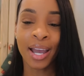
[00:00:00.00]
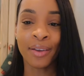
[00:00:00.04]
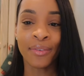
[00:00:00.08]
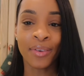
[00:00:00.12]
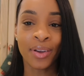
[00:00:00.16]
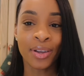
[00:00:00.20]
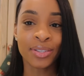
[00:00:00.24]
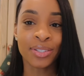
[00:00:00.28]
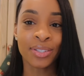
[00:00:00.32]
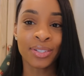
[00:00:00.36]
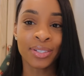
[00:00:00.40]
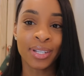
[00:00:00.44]
I've
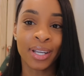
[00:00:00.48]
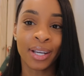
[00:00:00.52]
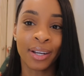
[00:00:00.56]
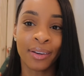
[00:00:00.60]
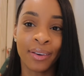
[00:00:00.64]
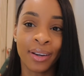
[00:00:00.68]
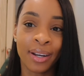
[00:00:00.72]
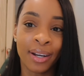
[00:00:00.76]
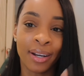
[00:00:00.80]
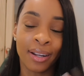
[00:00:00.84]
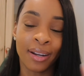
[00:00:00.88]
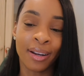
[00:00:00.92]
also
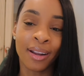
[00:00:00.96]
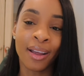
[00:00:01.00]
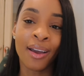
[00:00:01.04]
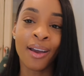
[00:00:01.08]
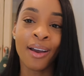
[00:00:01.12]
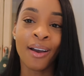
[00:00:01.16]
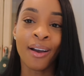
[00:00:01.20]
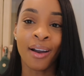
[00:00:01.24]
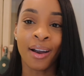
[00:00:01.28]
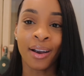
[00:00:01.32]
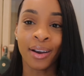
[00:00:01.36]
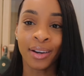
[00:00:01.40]
decorated
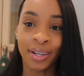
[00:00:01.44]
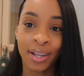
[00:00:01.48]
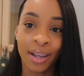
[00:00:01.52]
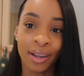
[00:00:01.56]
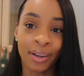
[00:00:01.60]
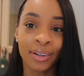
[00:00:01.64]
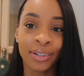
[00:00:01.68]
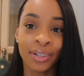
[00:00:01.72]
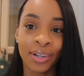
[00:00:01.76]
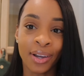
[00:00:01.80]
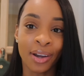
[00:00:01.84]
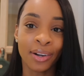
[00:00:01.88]
our
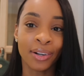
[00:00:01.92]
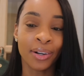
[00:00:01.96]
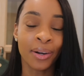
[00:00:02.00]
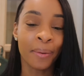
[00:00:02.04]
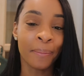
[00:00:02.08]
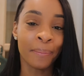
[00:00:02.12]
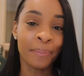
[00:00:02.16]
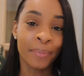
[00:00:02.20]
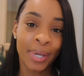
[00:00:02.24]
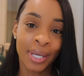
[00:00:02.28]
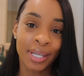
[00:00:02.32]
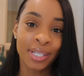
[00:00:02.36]
younger
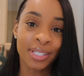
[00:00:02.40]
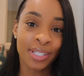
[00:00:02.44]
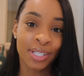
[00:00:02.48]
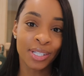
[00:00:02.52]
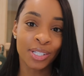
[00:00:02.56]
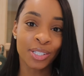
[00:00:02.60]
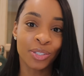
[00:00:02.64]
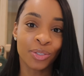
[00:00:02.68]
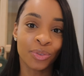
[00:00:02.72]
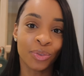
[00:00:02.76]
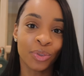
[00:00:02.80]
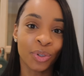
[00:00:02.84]
daughter
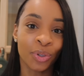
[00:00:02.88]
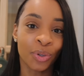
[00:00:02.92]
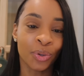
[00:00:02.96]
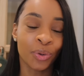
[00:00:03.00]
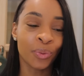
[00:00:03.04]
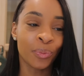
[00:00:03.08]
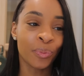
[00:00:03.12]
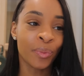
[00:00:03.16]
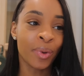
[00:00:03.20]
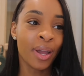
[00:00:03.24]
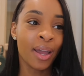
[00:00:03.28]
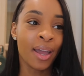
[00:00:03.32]
Macy's
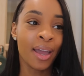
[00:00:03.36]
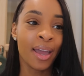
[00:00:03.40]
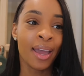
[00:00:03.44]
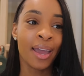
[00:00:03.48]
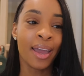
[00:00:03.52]
room,